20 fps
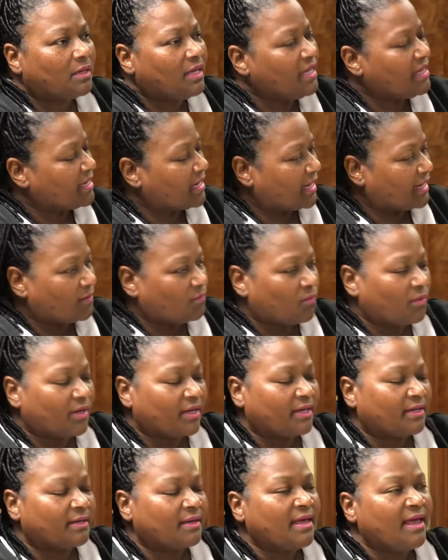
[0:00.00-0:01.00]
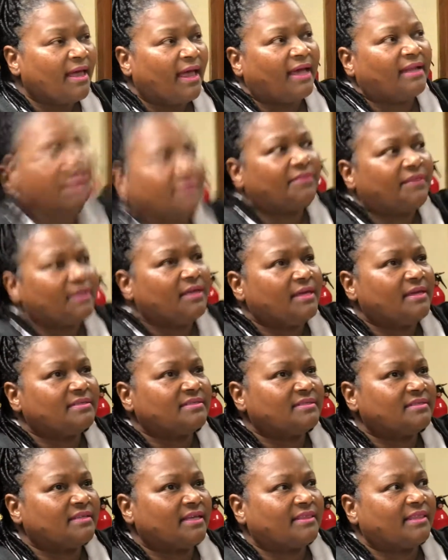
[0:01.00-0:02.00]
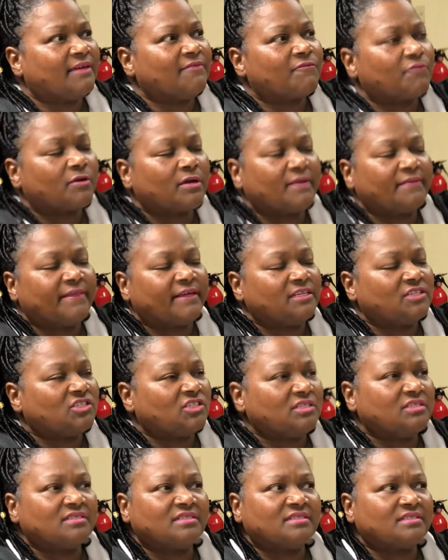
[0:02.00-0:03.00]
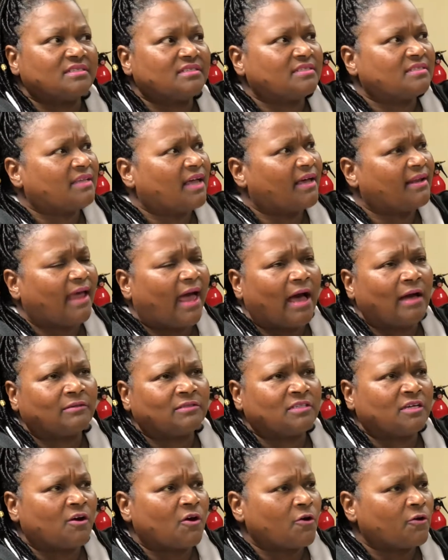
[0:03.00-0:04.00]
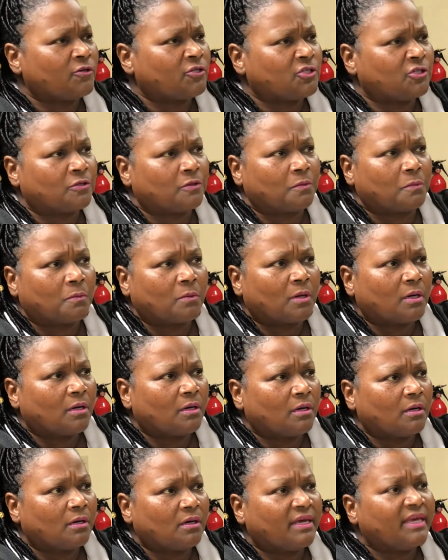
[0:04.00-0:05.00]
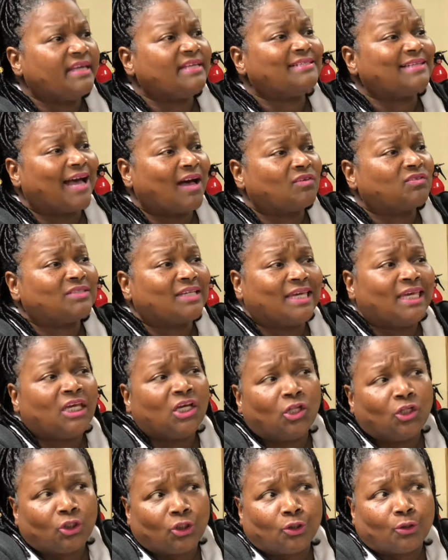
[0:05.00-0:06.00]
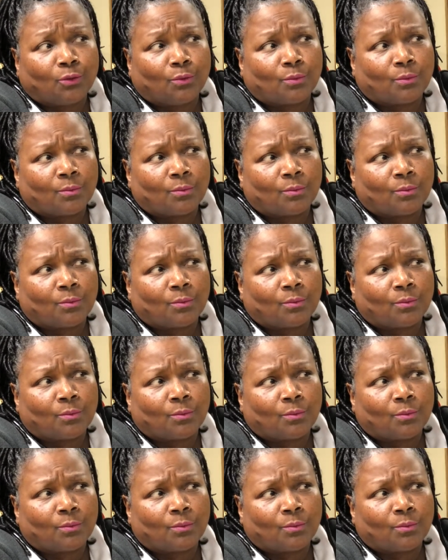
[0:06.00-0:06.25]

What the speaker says: He can't win. And the thing is that they forget that Jesus is not out to hurt you. He's out to heal you.